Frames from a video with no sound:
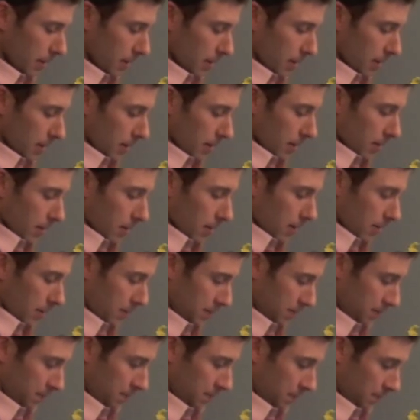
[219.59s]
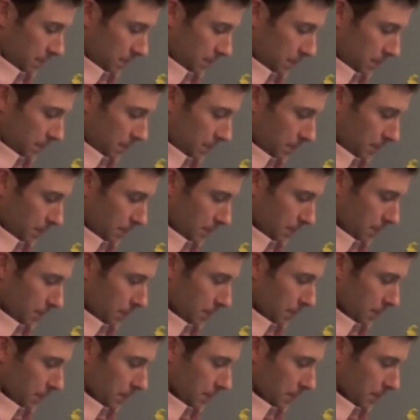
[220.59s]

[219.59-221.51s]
Nothing is said.